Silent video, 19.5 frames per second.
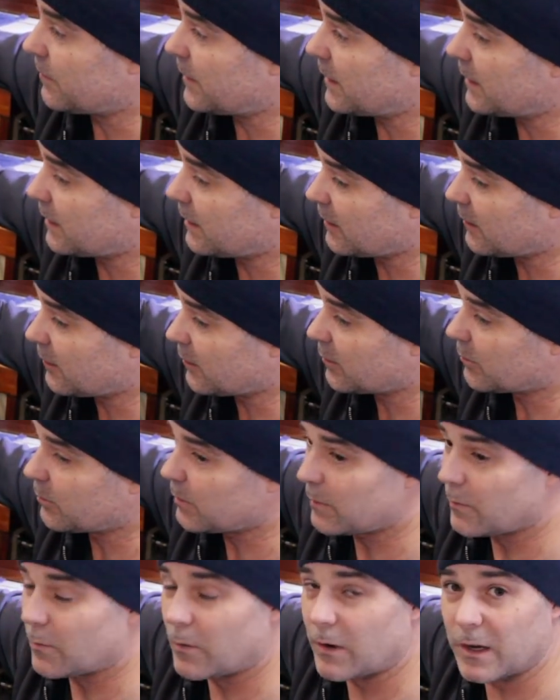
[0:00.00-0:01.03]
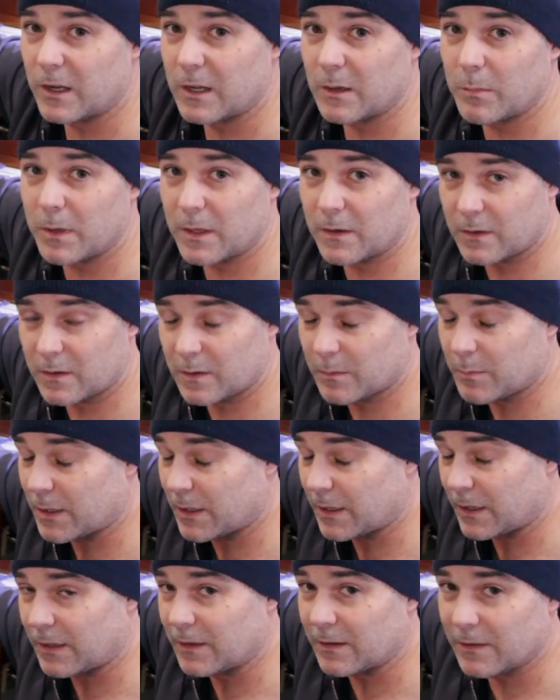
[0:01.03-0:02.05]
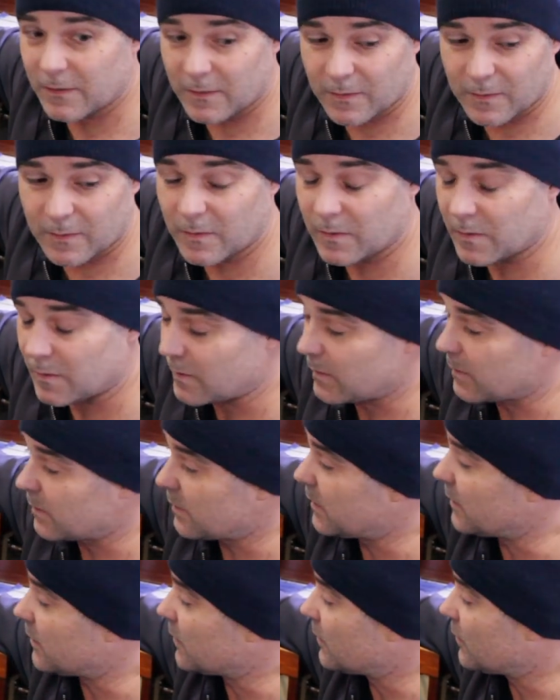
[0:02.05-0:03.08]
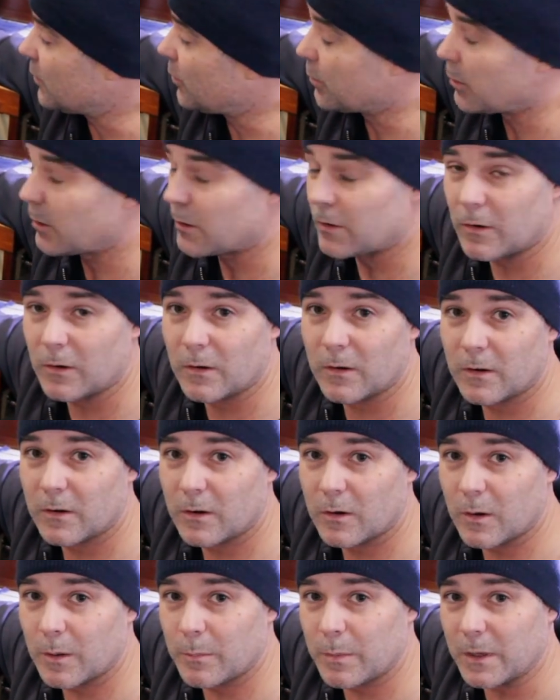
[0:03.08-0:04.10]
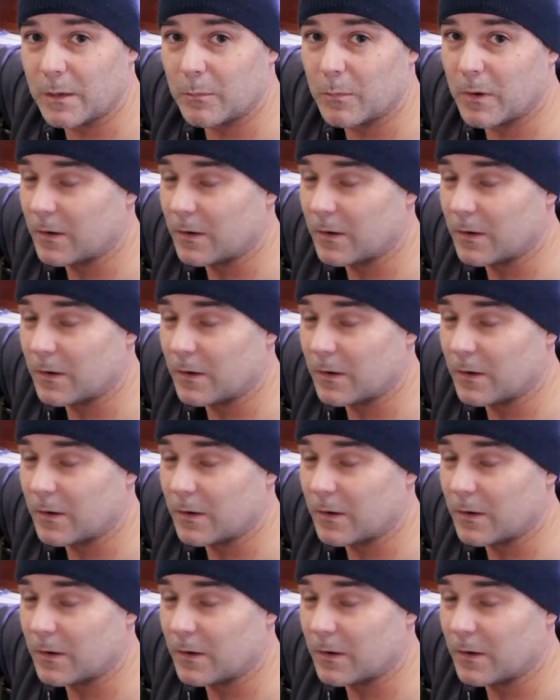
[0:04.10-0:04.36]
fit here before I commit to buying this two burner Caribbean